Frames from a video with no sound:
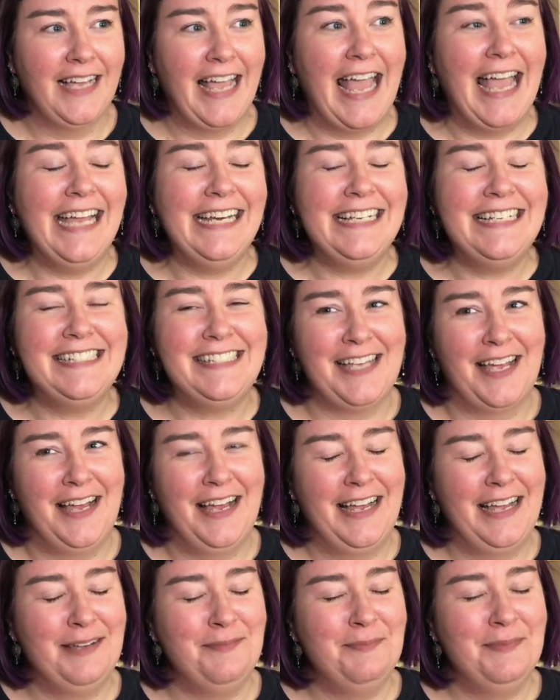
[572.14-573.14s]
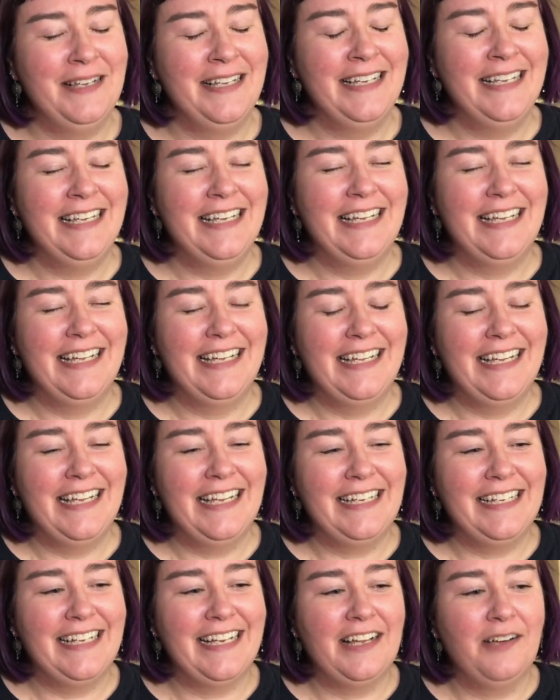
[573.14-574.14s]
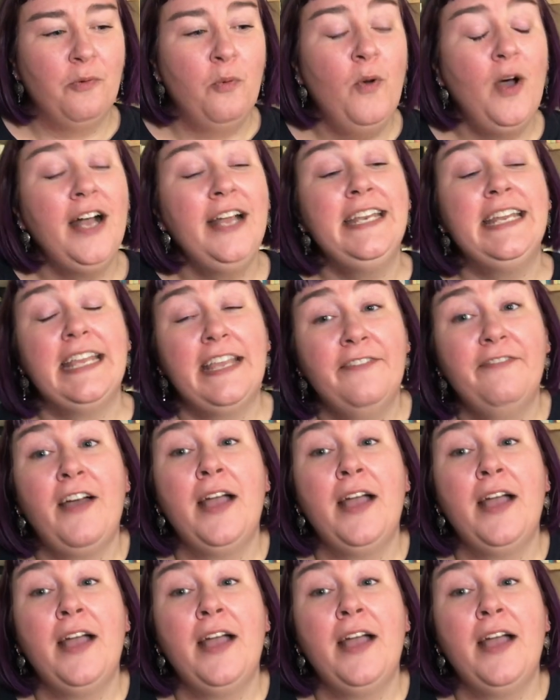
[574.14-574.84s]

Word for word: anytime, if